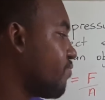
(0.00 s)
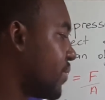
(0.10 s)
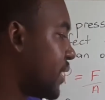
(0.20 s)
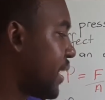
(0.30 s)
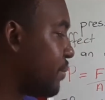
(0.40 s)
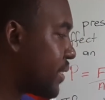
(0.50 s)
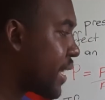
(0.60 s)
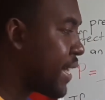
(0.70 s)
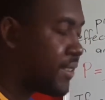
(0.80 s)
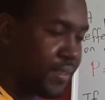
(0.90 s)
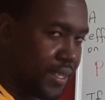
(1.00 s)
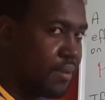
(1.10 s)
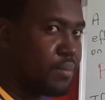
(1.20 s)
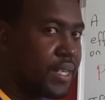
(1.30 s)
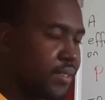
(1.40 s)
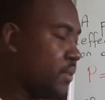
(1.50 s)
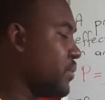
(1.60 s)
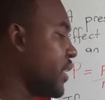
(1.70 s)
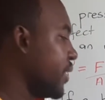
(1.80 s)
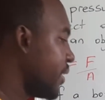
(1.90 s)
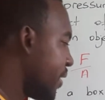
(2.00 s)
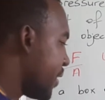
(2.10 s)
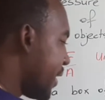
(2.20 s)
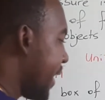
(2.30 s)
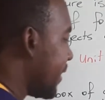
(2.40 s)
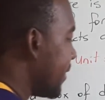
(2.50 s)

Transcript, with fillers: same size, same mass object, at